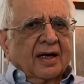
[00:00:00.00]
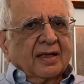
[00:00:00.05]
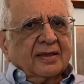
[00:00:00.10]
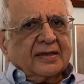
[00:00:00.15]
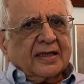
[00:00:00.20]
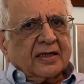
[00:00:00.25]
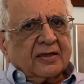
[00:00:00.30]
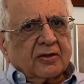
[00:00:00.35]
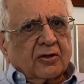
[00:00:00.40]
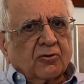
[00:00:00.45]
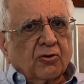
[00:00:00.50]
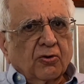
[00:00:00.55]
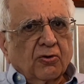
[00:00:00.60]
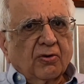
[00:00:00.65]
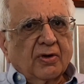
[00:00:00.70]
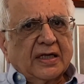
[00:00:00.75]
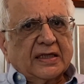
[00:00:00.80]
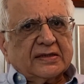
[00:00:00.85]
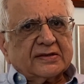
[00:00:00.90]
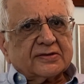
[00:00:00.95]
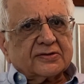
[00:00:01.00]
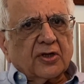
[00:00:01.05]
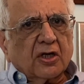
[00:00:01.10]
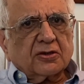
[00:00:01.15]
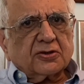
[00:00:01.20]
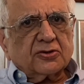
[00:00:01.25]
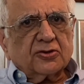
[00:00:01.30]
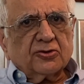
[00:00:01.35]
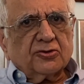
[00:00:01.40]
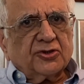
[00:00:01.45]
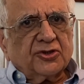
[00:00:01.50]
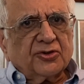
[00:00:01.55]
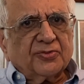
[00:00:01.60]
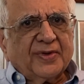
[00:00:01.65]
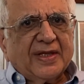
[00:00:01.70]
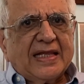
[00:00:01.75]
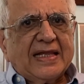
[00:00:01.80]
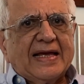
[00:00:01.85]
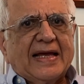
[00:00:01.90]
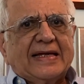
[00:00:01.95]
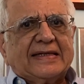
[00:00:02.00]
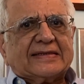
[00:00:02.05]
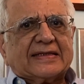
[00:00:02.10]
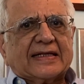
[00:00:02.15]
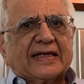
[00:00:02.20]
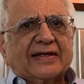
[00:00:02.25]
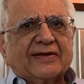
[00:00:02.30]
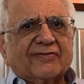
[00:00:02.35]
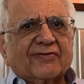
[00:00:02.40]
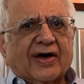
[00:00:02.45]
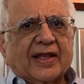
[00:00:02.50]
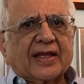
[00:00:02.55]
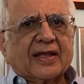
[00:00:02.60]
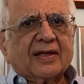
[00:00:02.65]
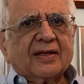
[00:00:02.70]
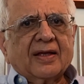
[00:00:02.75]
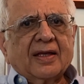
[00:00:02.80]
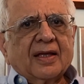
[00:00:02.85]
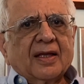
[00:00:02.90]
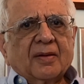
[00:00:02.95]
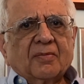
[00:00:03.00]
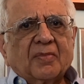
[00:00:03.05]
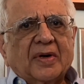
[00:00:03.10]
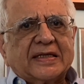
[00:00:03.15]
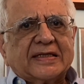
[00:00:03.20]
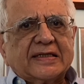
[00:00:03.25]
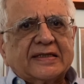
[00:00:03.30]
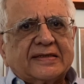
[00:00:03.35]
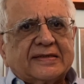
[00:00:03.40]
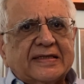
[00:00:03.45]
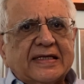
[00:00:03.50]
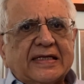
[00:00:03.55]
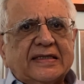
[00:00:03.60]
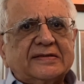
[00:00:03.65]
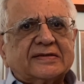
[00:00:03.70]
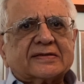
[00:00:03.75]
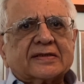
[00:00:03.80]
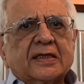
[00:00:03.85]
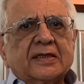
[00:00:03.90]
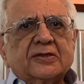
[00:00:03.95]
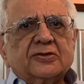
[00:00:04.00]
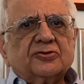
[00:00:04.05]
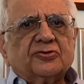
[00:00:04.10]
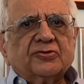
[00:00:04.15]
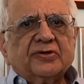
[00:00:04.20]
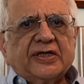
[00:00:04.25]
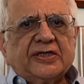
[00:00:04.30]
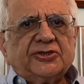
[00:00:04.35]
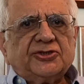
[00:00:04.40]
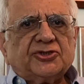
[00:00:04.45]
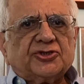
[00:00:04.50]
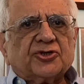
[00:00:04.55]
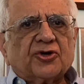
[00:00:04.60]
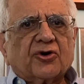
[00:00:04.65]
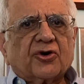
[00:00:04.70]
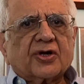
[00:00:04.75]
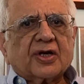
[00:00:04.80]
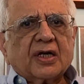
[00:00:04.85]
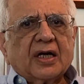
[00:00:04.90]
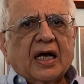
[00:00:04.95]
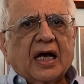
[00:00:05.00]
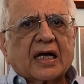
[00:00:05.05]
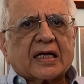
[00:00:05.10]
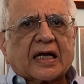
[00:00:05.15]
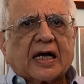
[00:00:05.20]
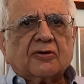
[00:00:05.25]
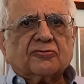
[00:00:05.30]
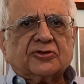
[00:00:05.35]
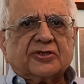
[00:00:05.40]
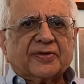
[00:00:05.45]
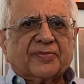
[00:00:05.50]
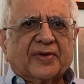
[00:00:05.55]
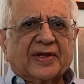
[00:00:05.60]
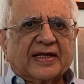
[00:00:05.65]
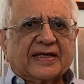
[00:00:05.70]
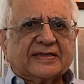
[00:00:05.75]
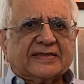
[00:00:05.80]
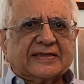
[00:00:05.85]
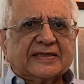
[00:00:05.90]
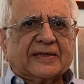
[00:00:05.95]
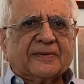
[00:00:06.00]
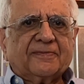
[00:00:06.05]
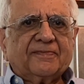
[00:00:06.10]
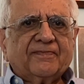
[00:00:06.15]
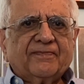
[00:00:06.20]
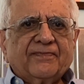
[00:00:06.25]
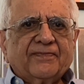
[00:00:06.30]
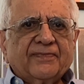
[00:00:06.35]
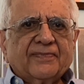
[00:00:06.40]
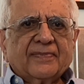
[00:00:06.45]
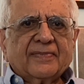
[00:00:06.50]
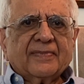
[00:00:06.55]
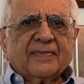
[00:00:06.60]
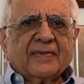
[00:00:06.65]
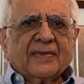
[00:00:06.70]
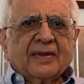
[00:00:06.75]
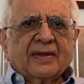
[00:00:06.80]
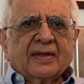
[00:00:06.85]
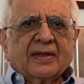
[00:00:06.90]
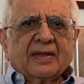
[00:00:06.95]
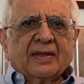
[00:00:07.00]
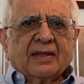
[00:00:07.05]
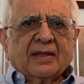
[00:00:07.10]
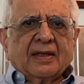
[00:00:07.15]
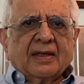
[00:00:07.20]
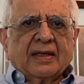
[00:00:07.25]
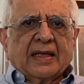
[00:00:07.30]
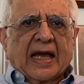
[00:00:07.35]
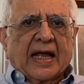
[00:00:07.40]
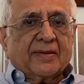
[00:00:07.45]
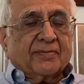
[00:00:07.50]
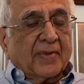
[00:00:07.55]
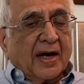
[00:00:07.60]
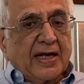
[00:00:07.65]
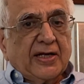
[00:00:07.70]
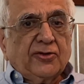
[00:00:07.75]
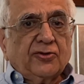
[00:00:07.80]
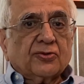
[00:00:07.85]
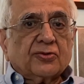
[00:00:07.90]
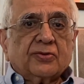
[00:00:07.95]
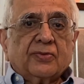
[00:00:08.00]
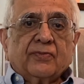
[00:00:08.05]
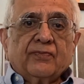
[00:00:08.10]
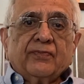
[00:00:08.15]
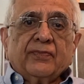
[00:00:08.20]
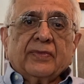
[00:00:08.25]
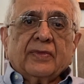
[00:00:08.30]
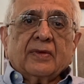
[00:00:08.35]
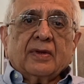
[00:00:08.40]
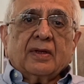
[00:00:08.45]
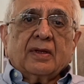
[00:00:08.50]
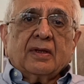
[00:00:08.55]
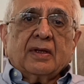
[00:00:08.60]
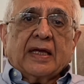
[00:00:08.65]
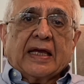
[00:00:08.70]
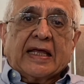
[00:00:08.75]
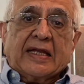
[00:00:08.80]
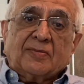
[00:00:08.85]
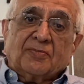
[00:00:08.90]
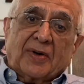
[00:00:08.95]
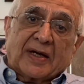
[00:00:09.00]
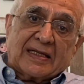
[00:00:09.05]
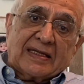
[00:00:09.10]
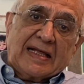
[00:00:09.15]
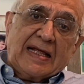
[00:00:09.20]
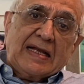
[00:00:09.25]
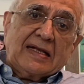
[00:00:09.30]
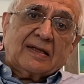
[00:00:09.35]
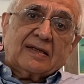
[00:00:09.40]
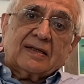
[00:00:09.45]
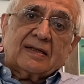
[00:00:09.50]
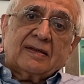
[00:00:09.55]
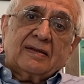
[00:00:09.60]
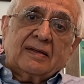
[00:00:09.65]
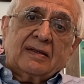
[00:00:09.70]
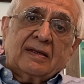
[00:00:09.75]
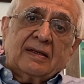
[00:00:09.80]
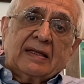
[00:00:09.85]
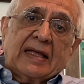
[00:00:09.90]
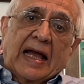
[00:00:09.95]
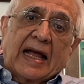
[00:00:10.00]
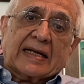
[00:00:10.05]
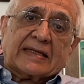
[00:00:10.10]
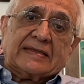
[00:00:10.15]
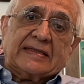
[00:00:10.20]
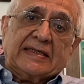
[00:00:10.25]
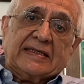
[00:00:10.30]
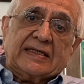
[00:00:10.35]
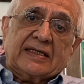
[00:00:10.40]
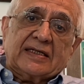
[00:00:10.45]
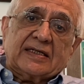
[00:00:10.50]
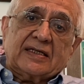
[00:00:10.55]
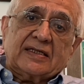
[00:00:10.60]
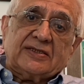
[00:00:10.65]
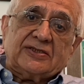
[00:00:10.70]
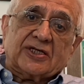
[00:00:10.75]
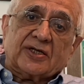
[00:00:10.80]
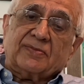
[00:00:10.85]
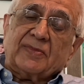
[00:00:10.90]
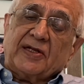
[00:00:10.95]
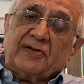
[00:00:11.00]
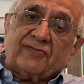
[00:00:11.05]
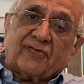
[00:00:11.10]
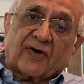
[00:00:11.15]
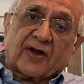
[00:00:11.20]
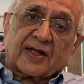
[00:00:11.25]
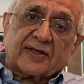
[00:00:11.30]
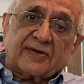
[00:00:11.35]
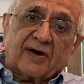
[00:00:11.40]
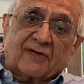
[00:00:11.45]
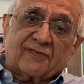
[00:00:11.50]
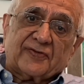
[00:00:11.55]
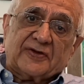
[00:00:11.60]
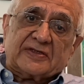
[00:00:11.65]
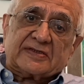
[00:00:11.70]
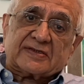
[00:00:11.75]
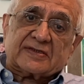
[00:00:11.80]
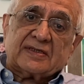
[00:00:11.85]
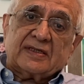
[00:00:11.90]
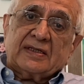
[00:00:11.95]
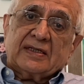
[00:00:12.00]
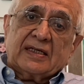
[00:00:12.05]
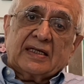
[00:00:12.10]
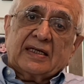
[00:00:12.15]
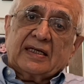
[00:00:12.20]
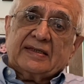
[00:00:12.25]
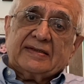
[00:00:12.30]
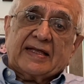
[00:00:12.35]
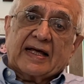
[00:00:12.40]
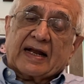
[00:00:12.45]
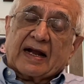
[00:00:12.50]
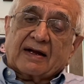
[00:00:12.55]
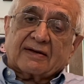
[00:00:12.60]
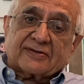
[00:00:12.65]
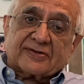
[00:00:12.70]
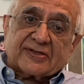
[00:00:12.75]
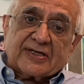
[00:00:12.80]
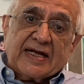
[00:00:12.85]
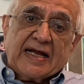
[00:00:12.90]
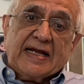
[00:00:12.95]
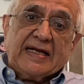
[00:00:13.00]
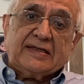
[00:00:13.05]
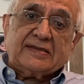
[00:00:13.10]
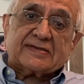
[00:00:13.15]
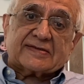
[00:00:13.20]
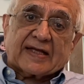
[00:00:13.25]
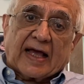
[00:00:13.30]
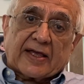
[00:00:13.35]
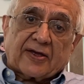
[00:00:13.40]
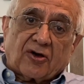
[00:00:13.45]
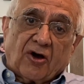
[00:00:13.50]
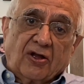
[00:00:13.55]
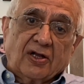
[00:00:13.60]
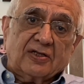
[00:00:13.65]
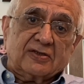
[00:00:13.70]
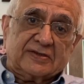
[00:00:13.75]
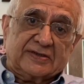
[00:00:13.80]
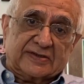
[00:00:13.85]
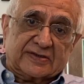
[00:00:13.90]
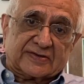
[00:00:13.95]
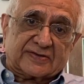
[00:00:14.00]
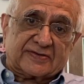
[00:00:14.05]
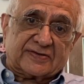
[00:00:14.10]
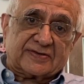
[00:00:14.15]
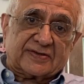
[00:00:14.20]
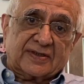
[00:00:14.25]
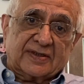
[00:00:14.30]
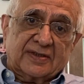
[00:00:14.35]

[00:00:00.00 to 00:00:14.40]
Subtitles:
The goal is not to humiliate anyone, but it is to ensure accountability. And mind you, in Berlin, at the German Foreign Office, there are trained psychologists